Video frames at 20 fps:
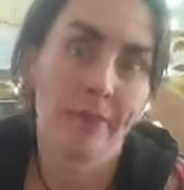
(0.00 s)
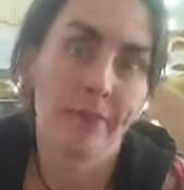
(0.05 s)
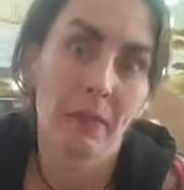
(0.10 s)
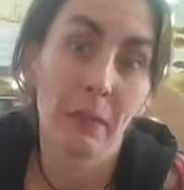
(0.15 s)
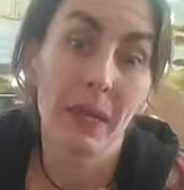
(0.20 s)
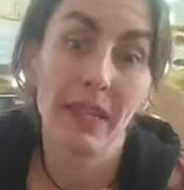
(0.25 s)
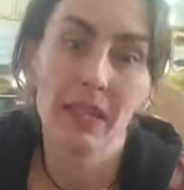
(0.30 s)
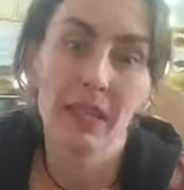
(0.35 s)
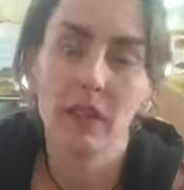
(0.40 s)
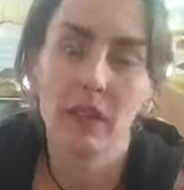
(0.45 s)

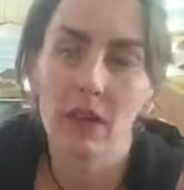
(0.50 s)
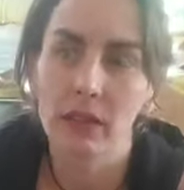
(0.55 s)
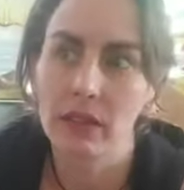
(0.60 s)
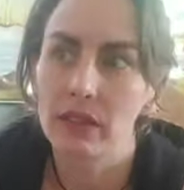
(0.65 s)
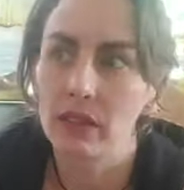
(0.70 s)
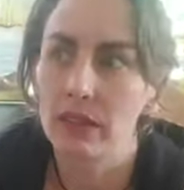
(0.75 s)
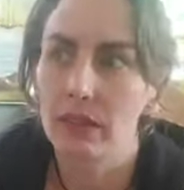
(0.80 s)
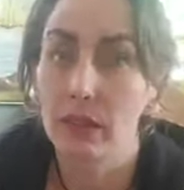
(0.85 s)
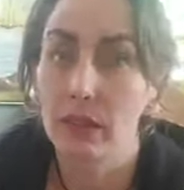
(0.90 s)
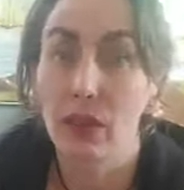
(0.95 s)
My kid got
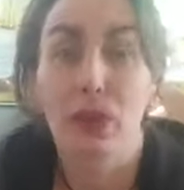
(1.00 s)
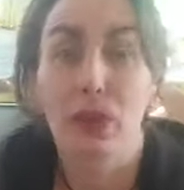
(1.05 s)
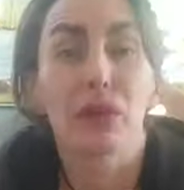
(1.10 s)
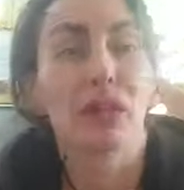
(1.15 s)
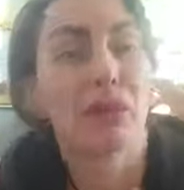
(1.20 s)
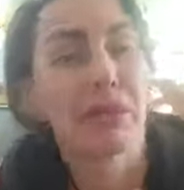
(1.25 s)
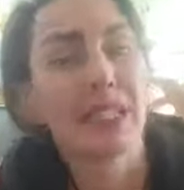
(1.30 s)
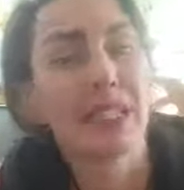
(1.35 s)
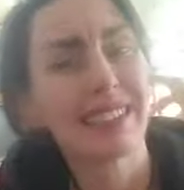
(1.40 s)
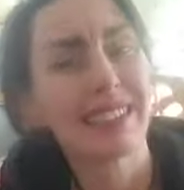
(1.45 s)
sick for 3
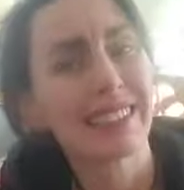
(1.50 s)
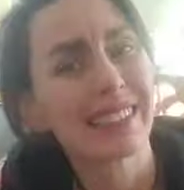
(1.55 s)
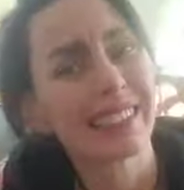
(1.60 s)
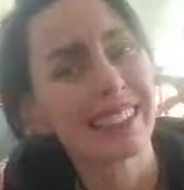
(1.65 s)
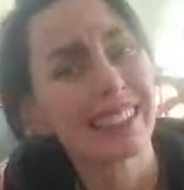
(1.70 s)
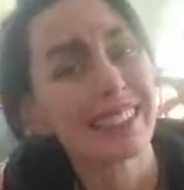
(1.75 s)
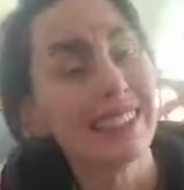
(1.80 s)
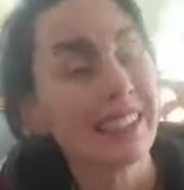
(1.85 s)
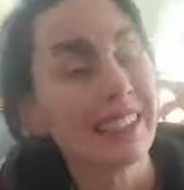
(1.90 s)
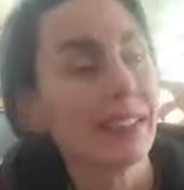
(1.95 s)
weeks,
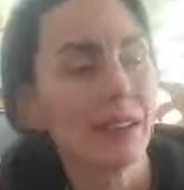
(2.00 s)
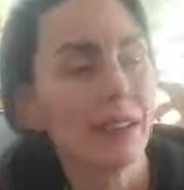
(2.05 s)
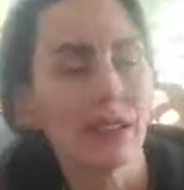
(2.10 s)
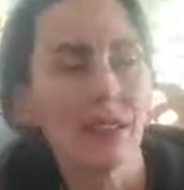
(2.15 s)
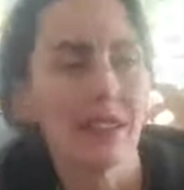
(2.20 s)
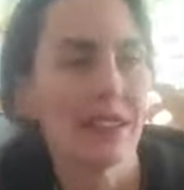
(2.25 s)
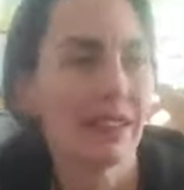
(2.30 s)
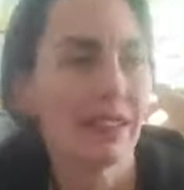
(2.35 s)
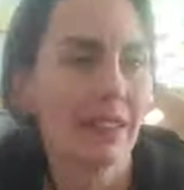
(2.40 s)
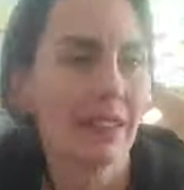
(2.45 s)
and
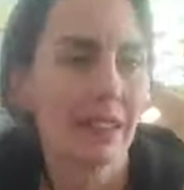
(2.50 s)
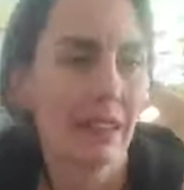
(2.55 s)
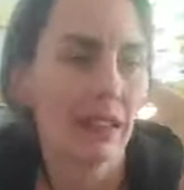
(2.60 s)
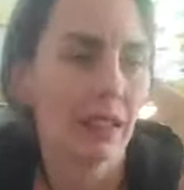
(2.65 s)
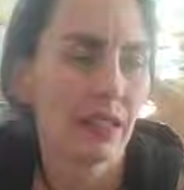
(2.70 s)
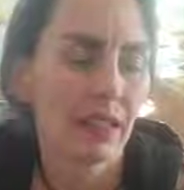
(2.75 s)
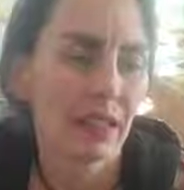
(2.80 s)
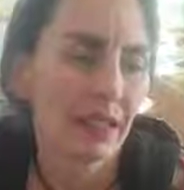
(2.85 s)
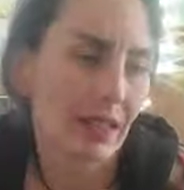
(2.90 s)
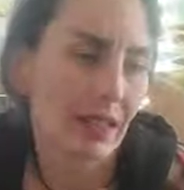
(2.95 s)

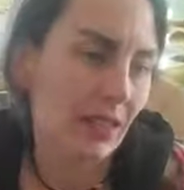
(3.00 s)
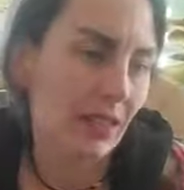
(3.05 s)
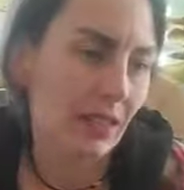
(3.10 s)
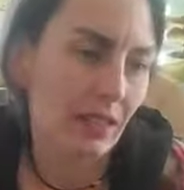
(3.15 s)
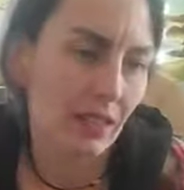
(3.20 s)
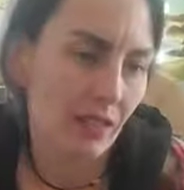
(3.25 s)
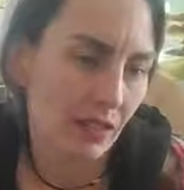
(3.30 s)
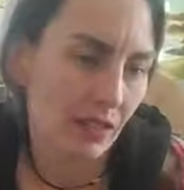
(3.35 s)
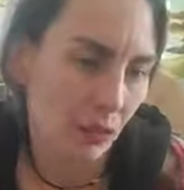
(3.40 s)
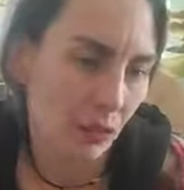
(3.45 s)
it
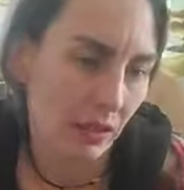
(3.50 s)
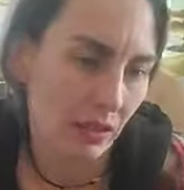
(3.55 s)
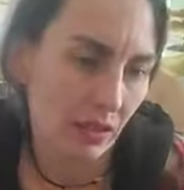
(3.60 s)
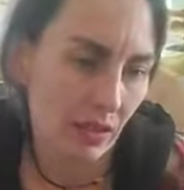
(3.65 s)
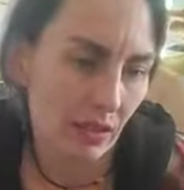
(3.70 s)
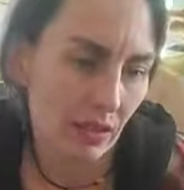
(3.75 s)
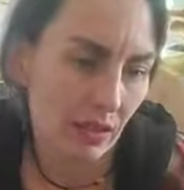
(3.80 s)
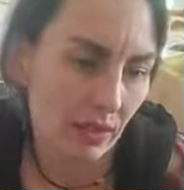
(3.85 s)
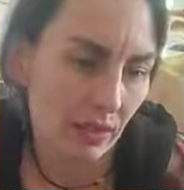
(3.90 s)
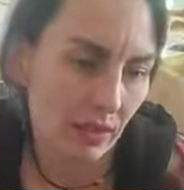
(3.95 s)
just
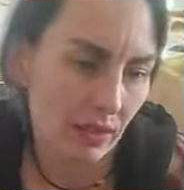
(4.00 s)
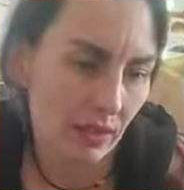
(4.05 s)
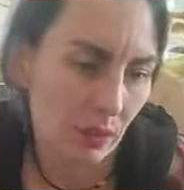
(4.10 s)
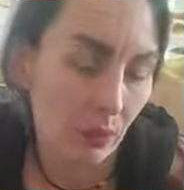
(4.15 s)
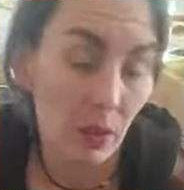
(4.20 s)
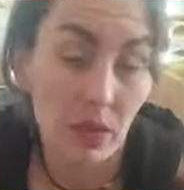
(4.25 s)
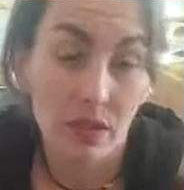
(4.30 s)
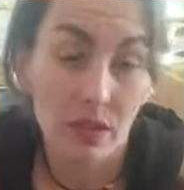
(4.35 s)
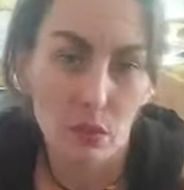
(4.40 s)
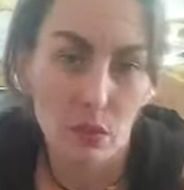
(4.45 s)
wasn't
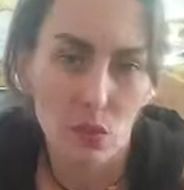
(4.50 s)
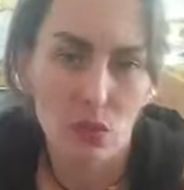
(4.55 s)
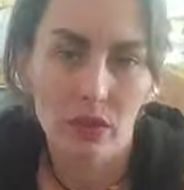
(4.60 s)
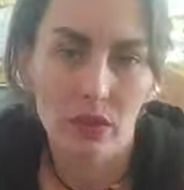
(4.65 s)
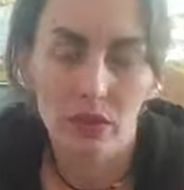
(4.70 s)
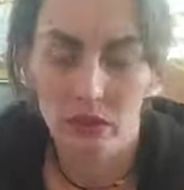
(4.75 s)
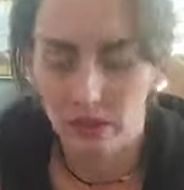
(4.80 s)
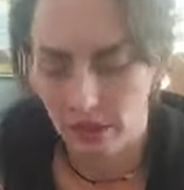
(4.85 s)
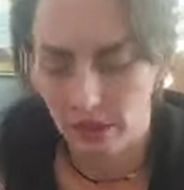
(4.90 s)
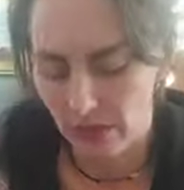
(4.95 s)
possible.
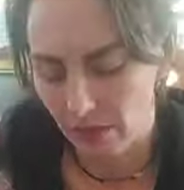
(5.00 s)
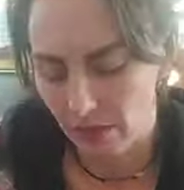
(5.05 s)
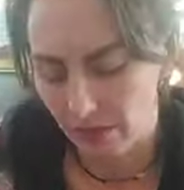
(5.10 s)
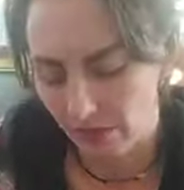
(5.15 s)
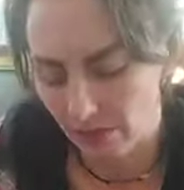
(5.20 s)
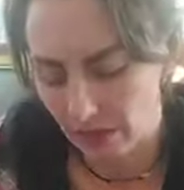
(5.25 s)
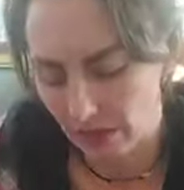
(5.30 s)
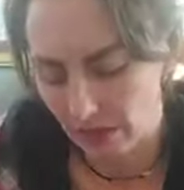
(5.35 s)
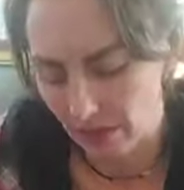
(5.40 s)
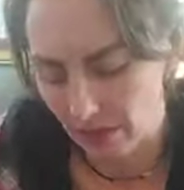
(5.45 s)
So you
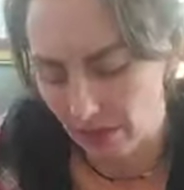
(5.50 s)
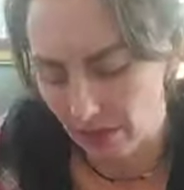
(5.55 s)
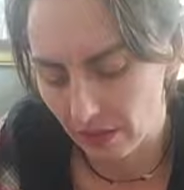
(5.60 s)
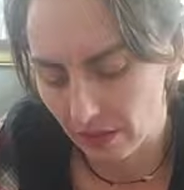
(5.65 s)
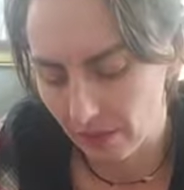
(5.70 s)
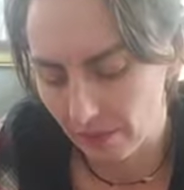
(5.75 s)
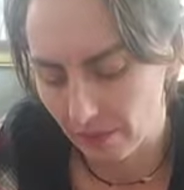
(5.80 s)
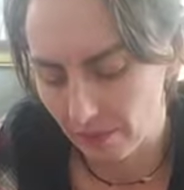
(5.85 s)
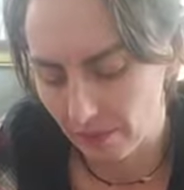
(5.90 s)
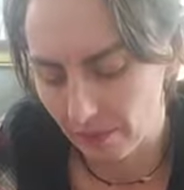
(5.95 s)
don't get
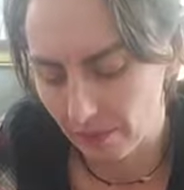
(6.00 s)
to